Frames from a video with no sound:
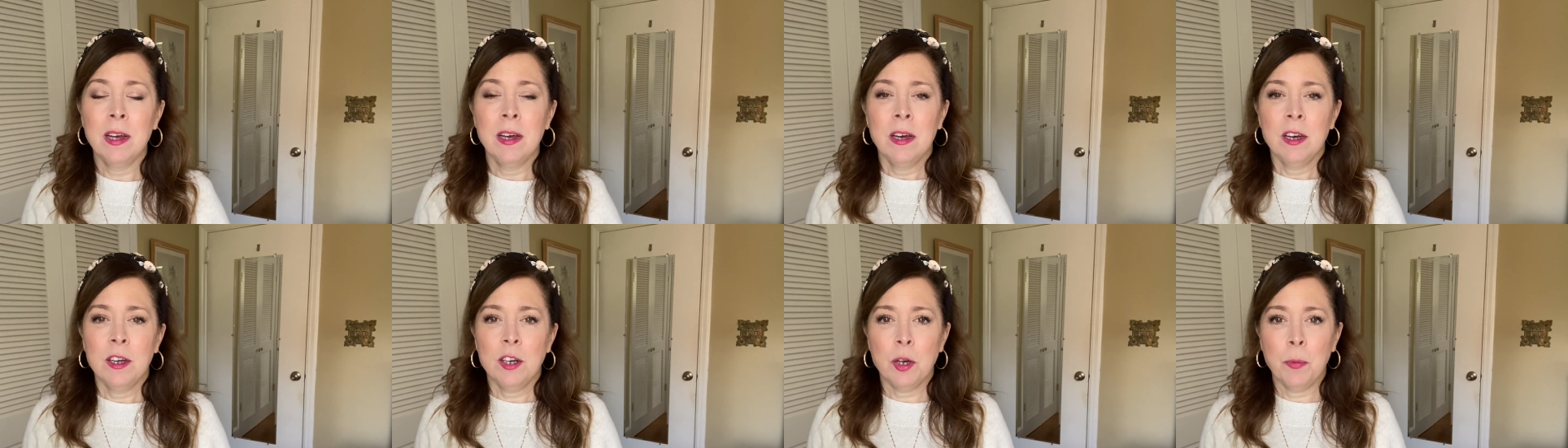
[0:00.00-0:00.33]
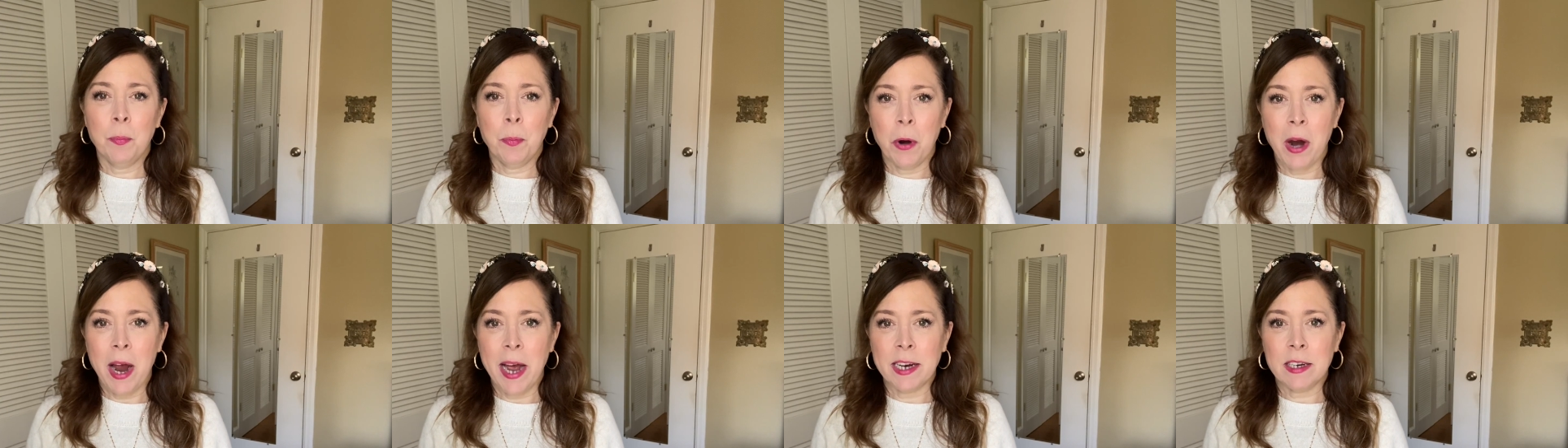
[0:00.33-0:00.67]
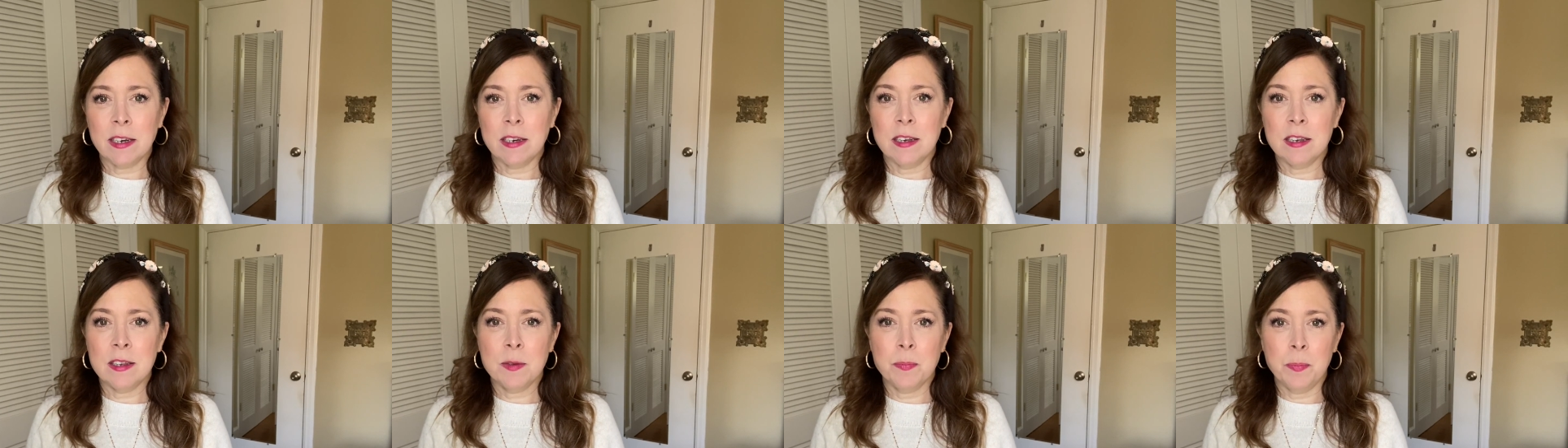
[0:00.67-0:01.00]
to
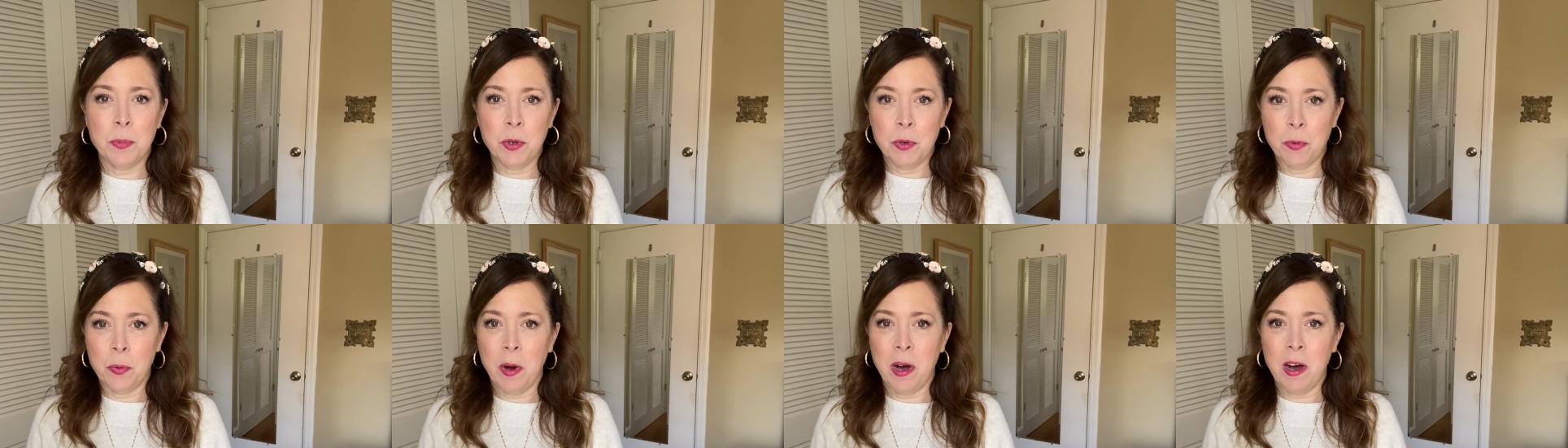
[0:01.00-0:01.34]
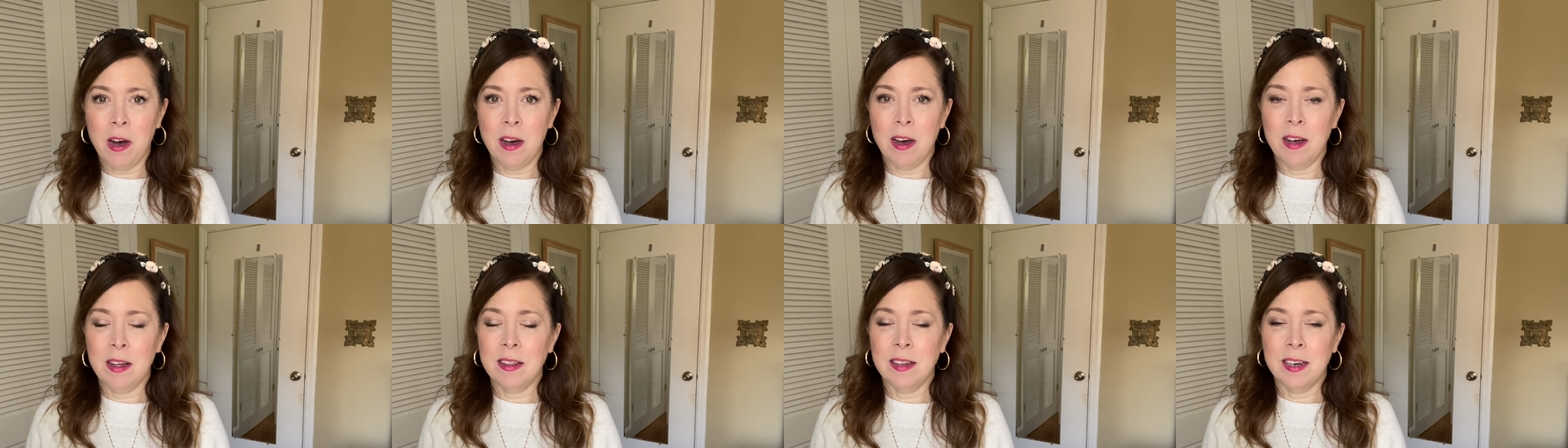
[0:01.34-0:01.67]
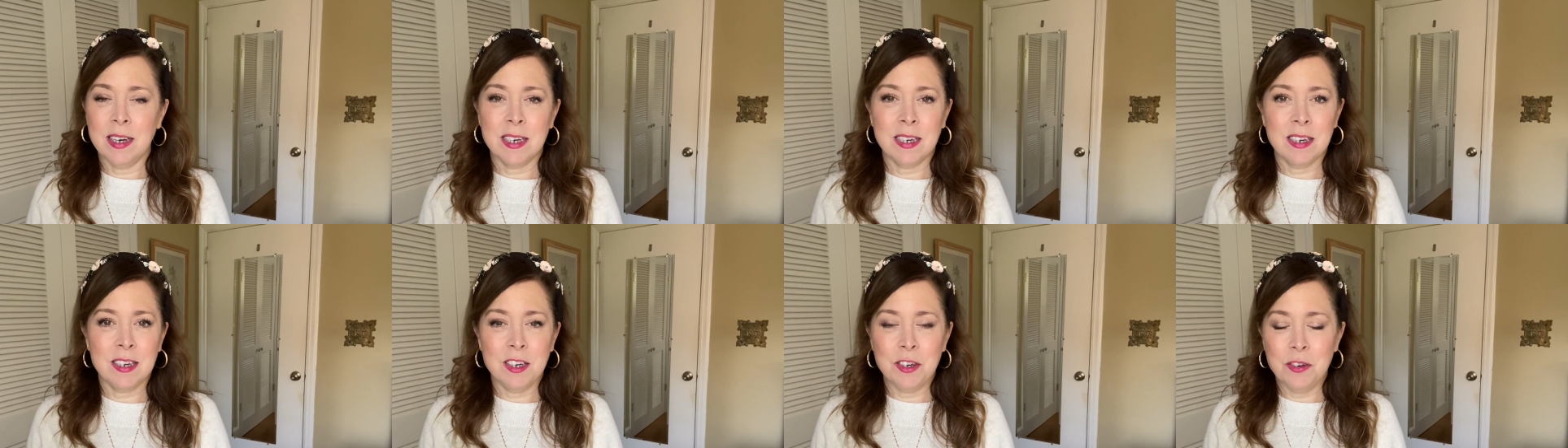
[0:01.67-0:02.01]
practice boudoir. Like,